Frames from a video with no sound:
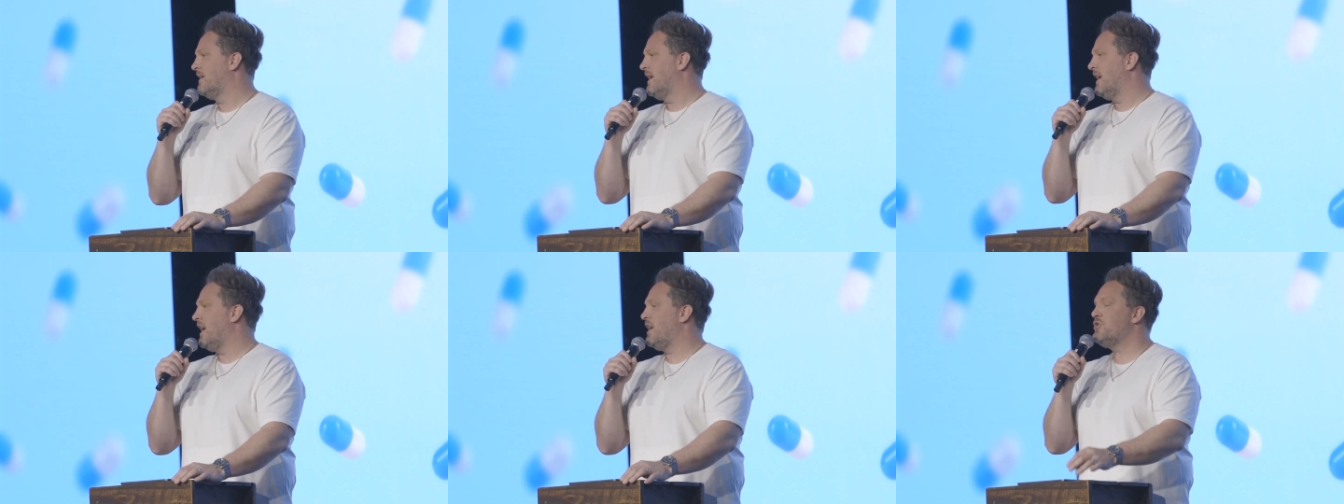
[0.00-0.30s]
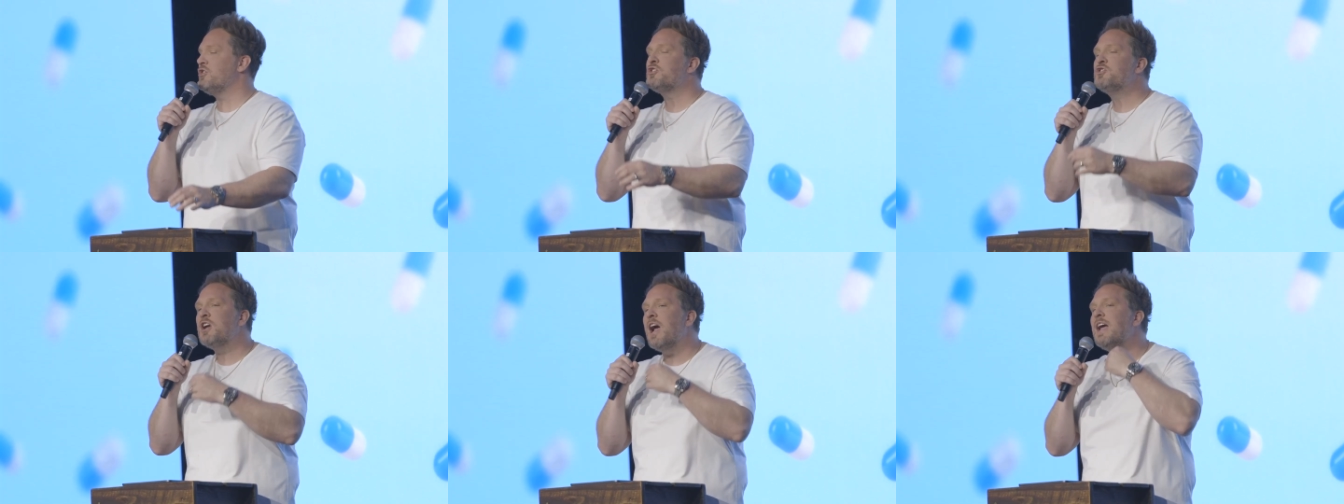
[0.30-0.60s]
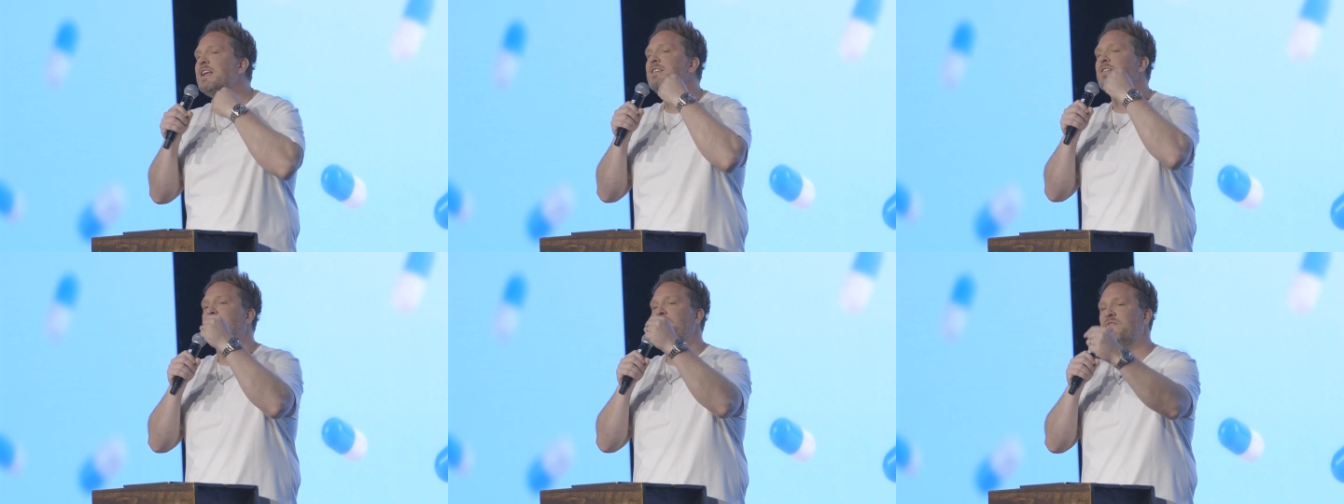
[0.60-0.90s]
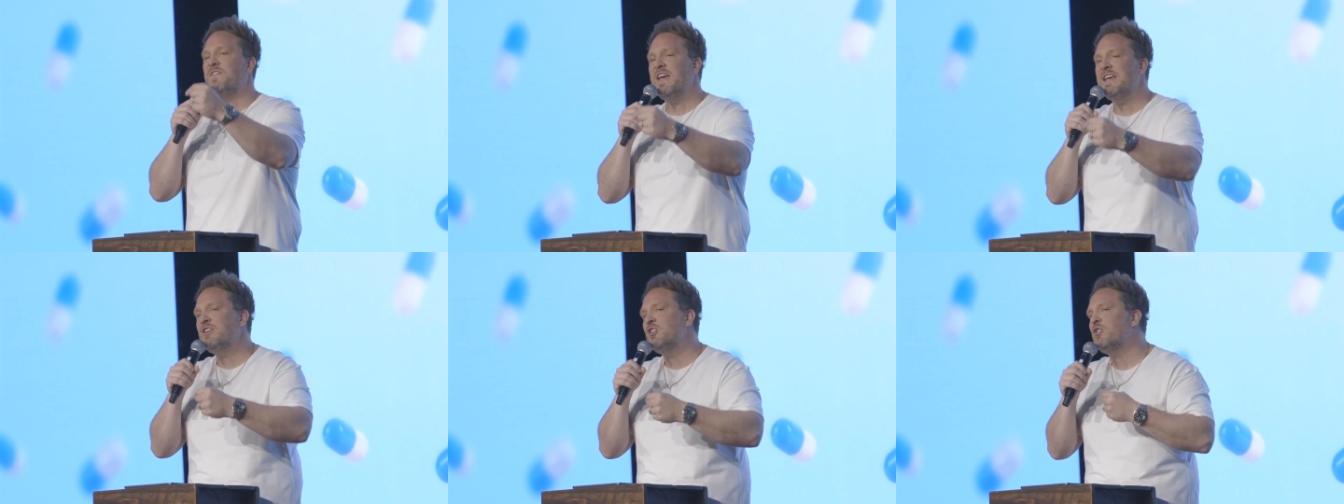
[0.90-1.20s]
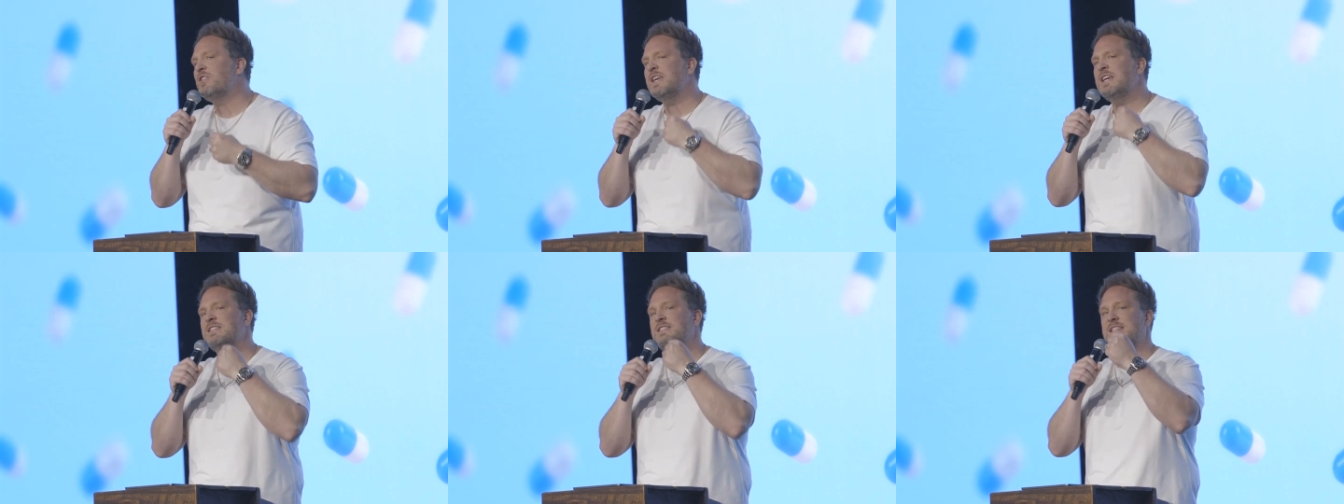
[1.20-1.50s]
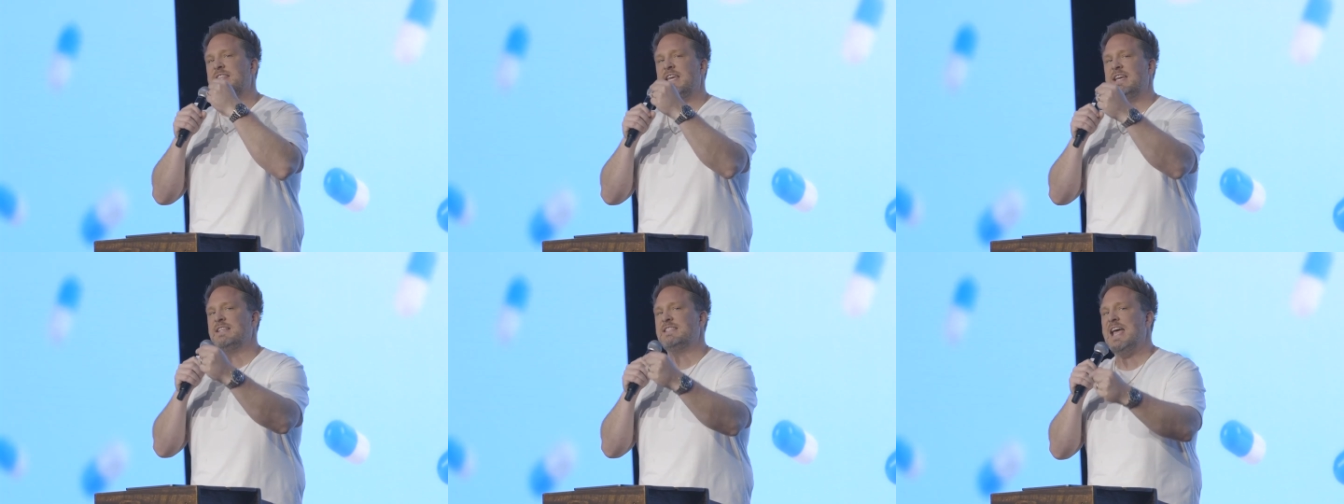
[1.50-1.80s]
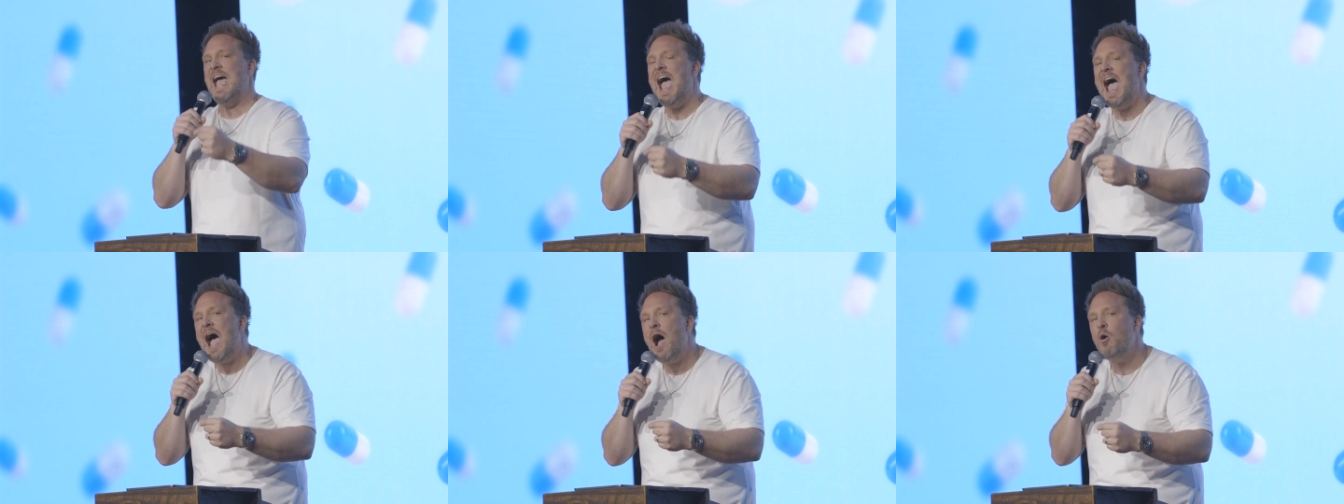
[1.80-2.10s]
and you're trying to figure these things
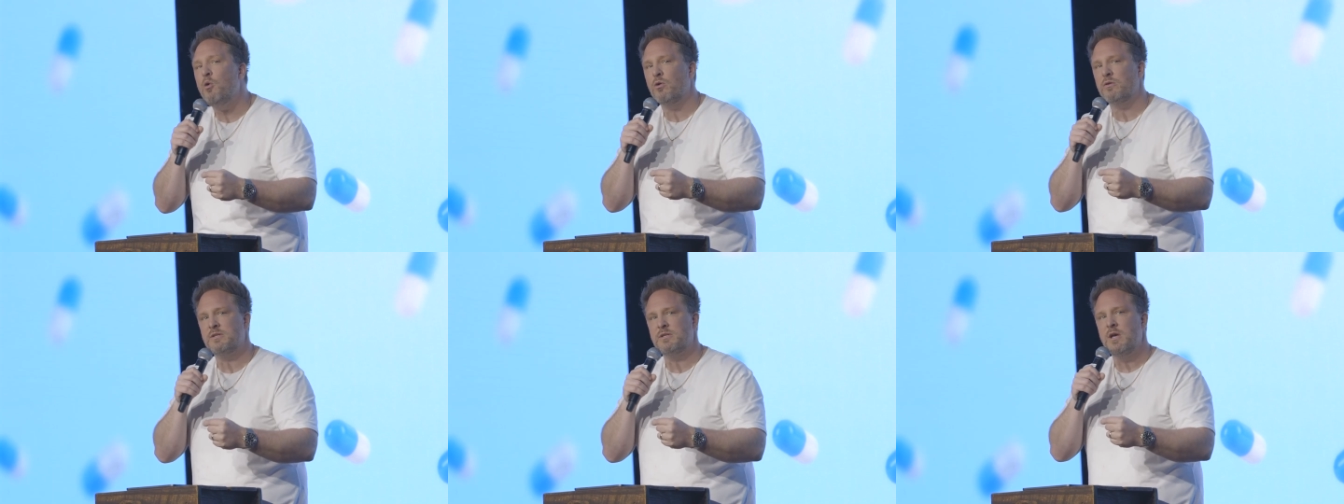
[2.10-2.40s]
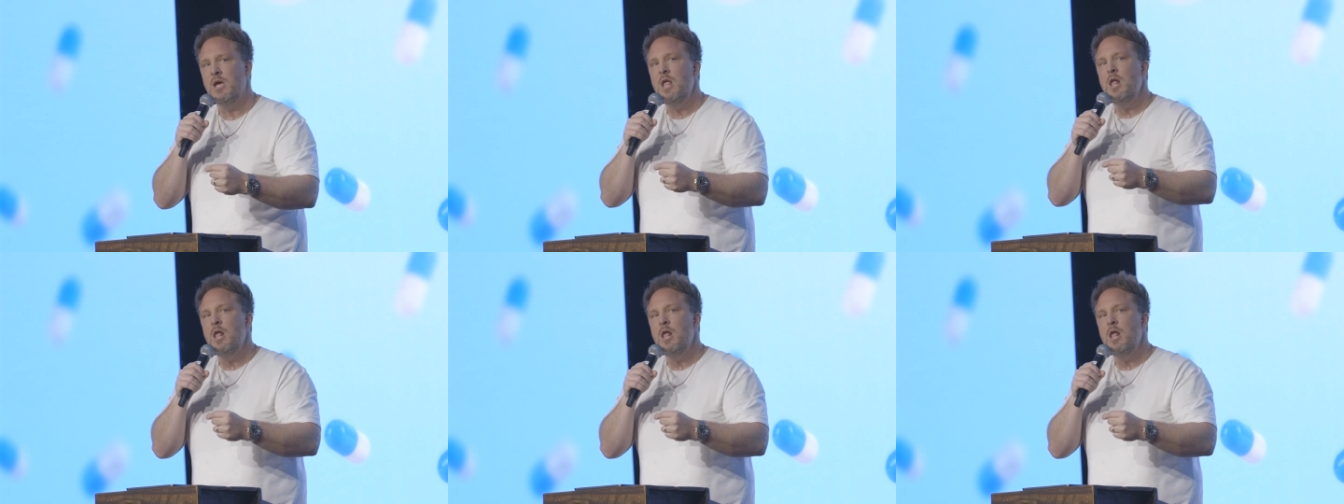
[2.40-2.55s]
out